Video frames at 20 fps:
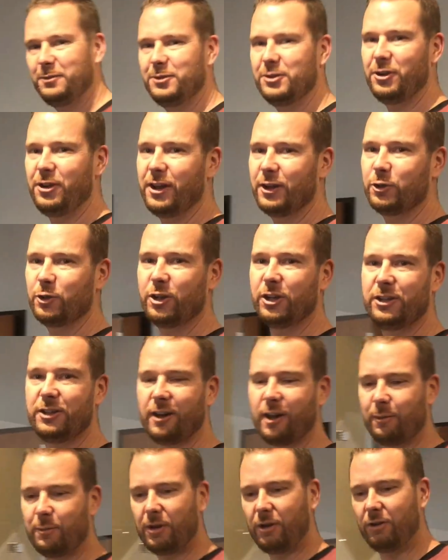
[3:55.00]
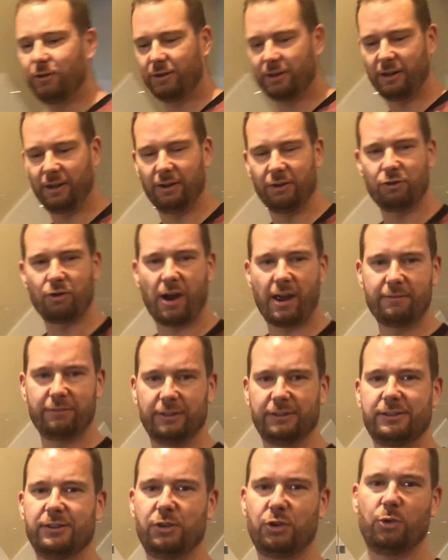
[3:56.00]
So next we're going to talk about
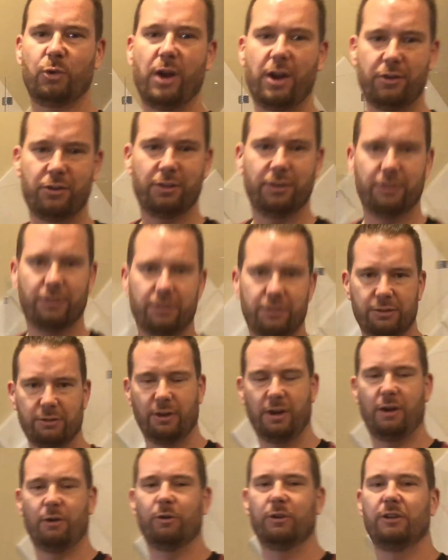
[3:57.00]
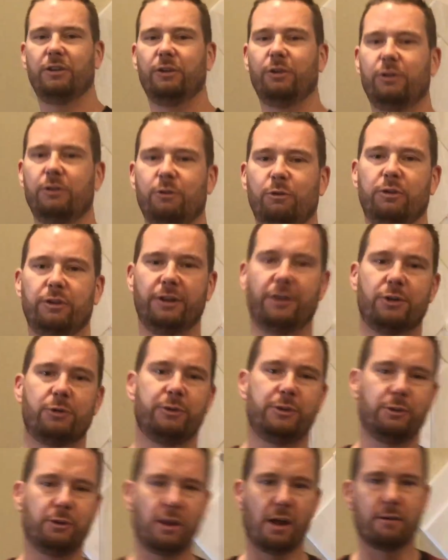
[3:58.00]
driving situations with youth leaders.
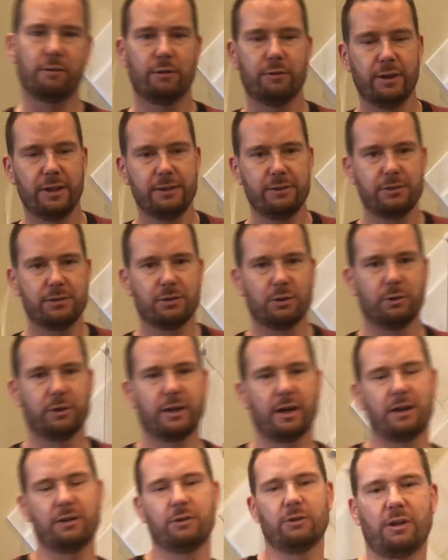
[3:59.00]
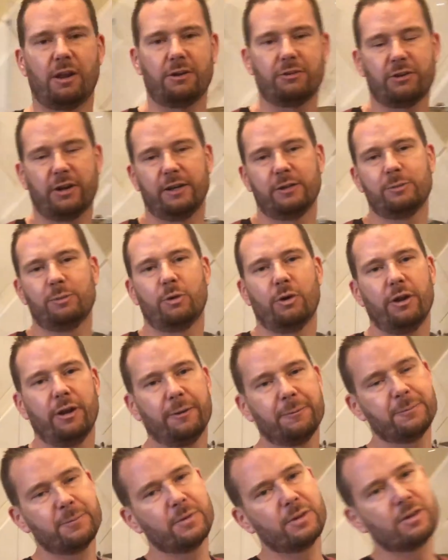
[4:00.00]
We do a lot of events, so we got to lot of
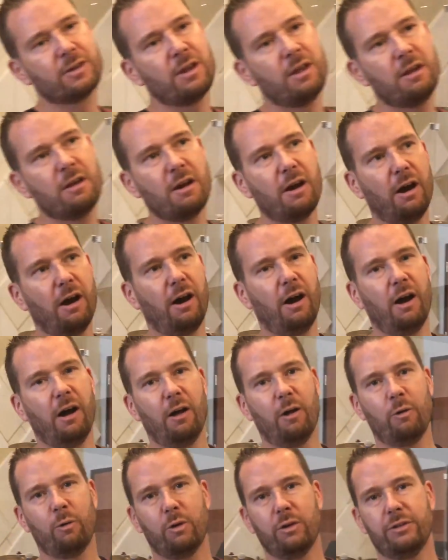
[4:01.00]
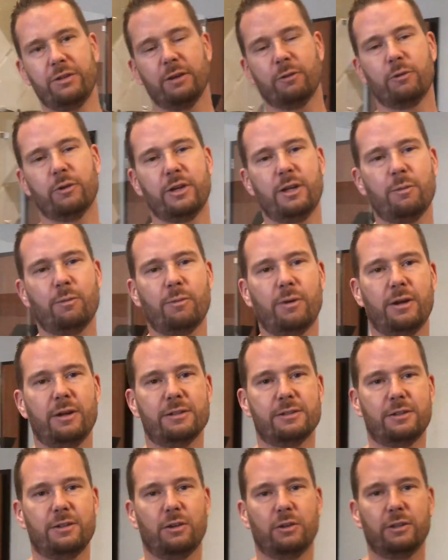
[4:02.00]
transporting. One thing we want to keep in mind
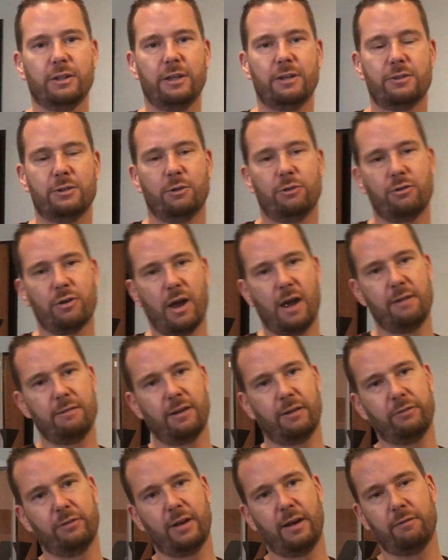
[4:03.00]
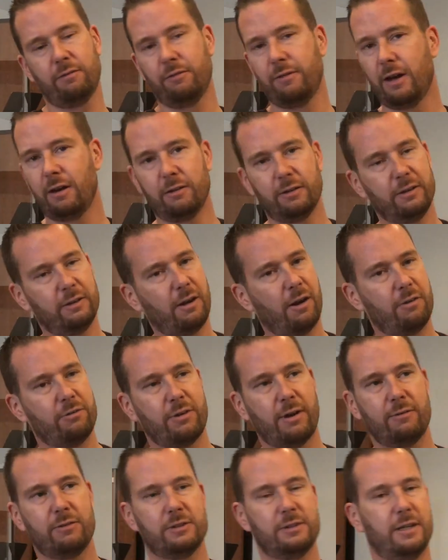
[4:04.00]
is adult leaders who drive have to have a valid
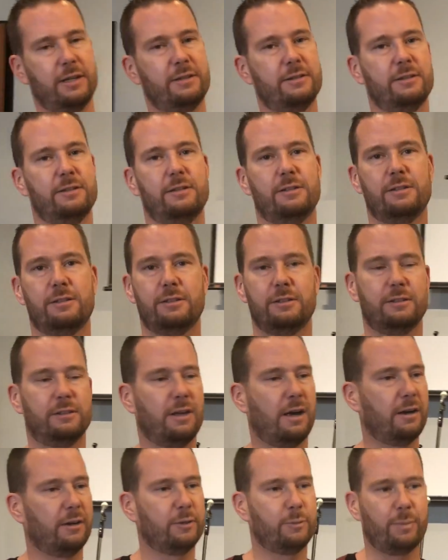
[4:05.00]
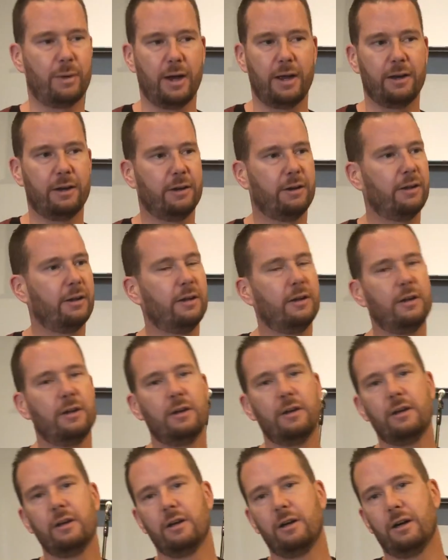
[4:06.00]
driver's license, not expired,
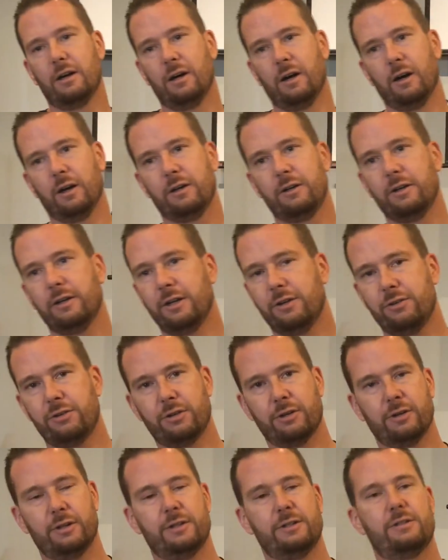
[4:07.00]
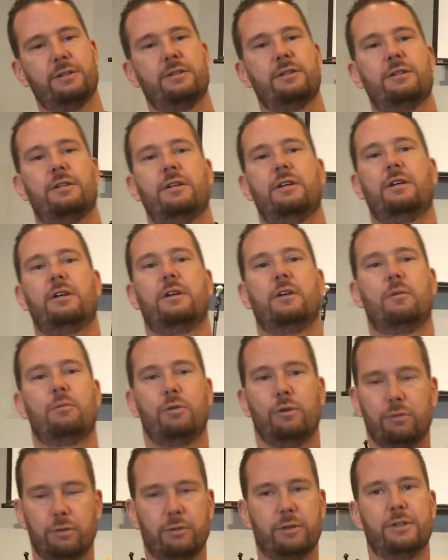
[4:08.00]
good insurance,
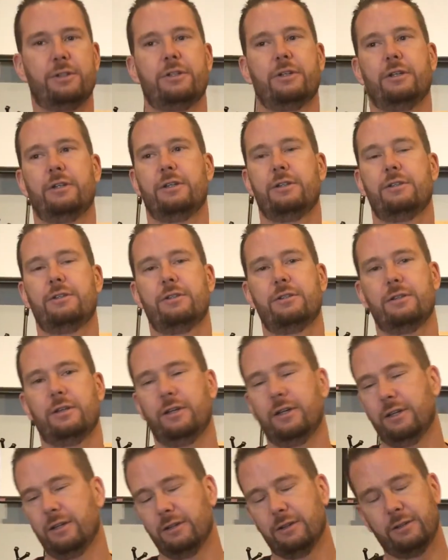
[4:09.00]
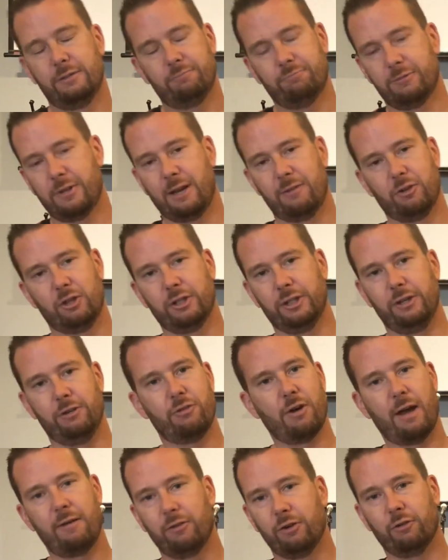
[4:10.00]
proof of insurance, and kind of a clean
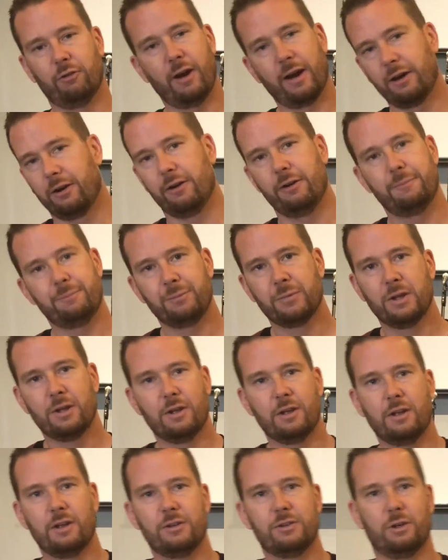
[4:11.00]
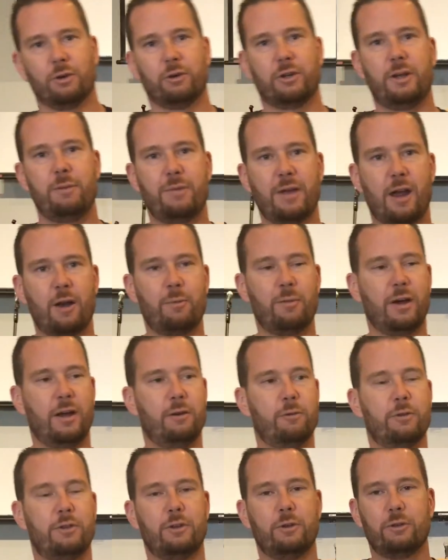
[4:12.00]
driving record. So keep that in
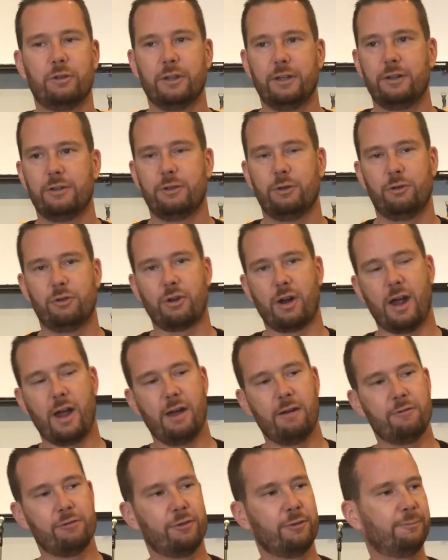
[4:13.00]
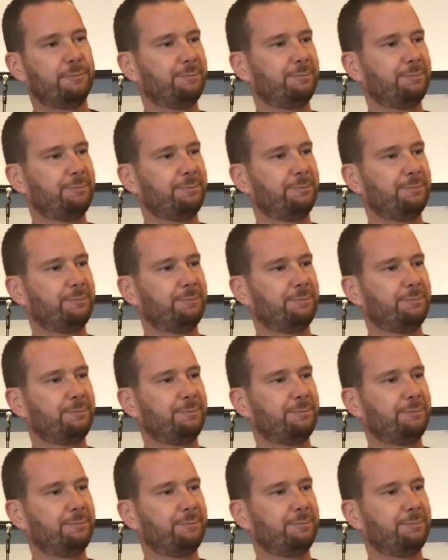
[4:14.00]
mind with youth leaders who drive.